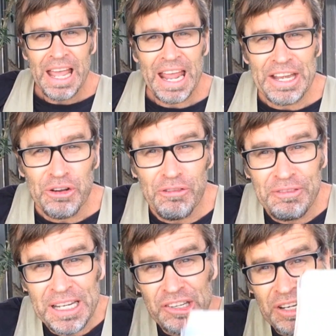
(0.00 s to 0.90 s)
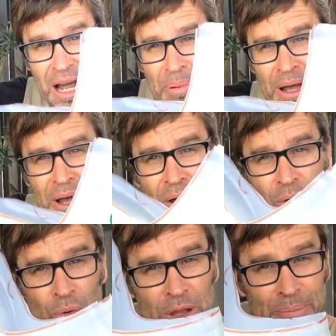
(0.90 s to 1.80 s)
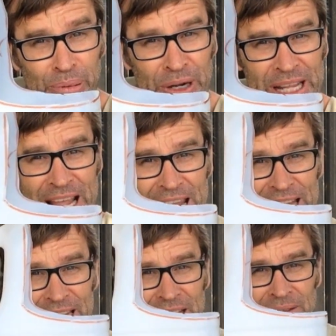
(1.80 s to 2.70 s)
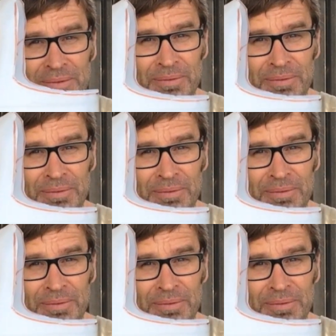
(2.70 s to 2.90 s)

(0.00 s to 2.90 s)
And you'll finish up with a pretty handy